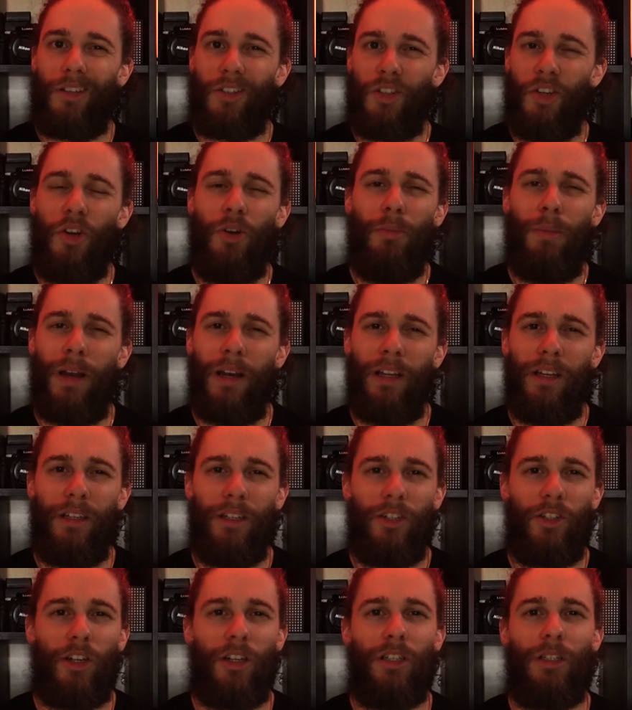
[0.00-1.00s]
too many
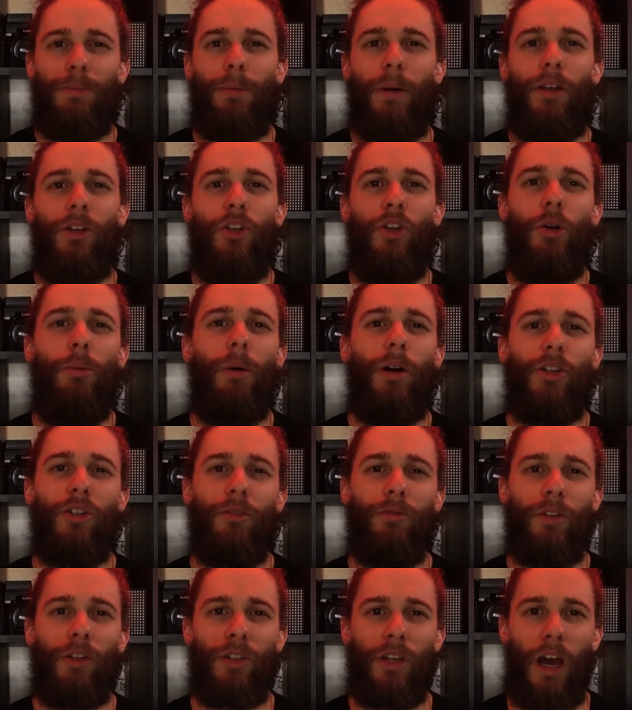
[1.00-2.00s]
DJs spend too much
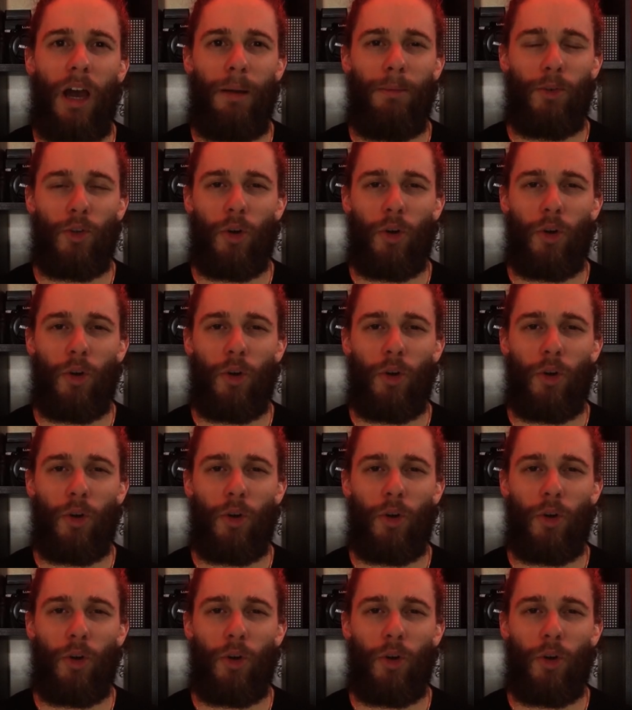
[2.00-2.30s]
of their time